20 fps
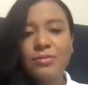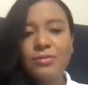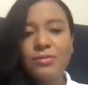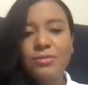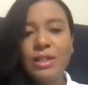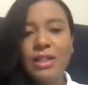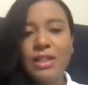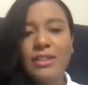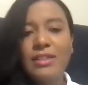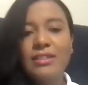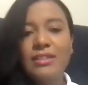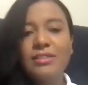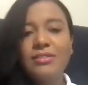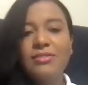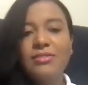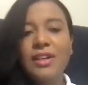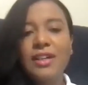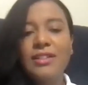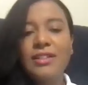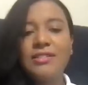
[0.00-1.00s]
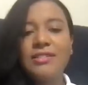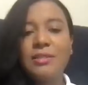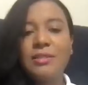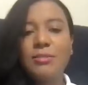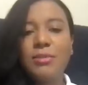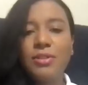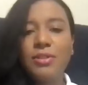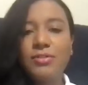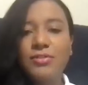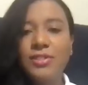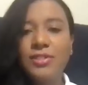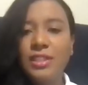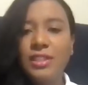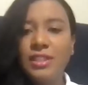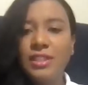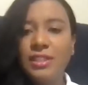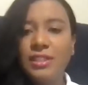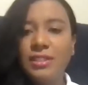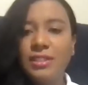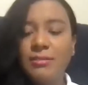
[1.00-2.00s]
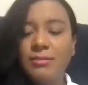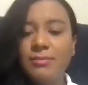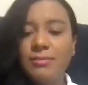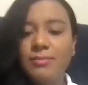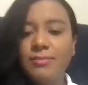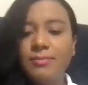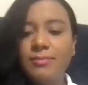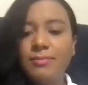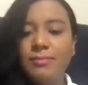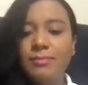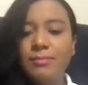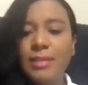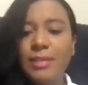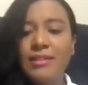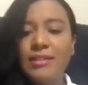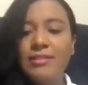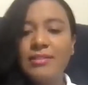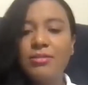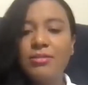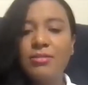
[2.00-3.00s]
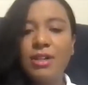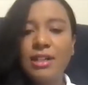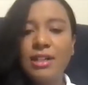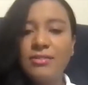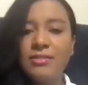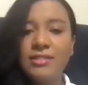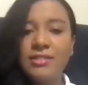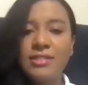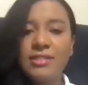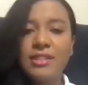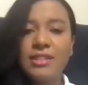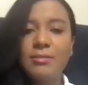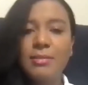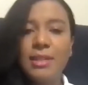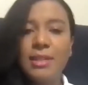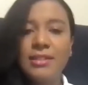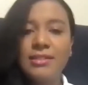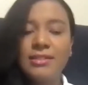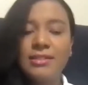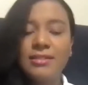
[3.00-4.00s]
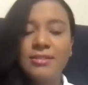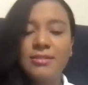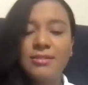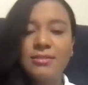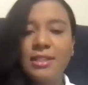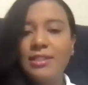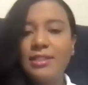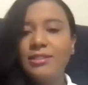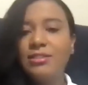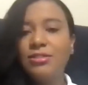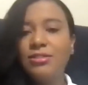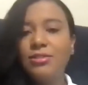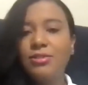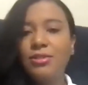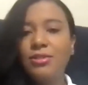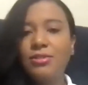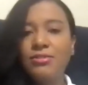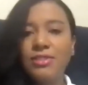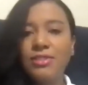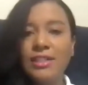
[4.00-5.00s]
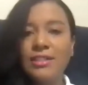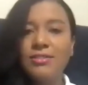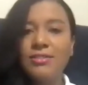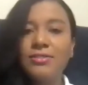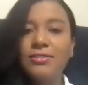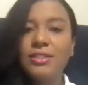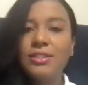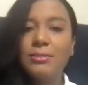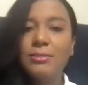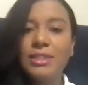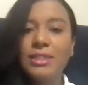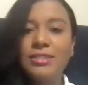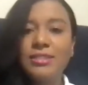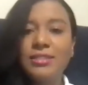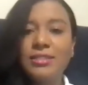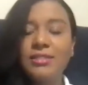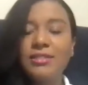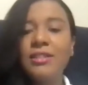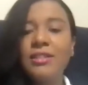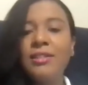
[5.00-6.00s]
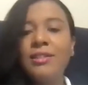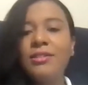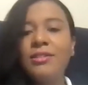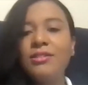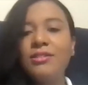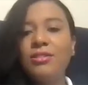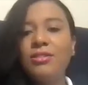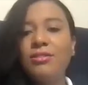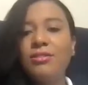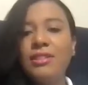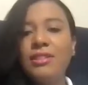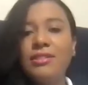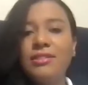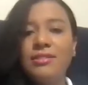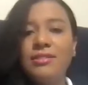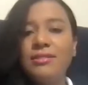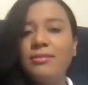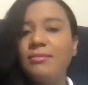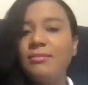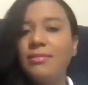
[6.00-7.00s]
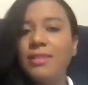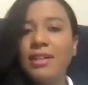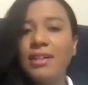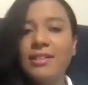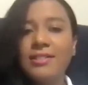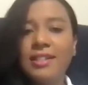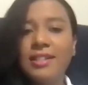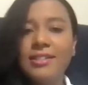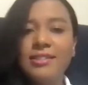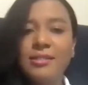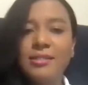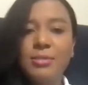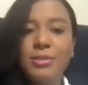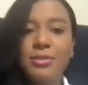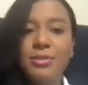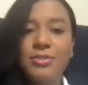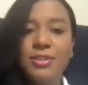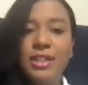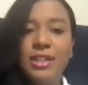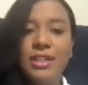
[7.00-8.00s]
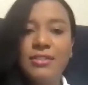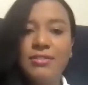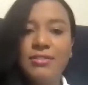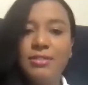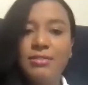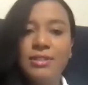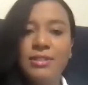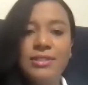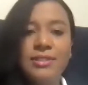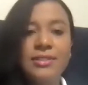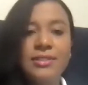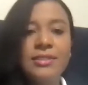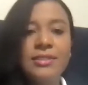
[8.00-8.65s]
identify some of the best graphs and best ways to convey the information so it's accessible for everyone.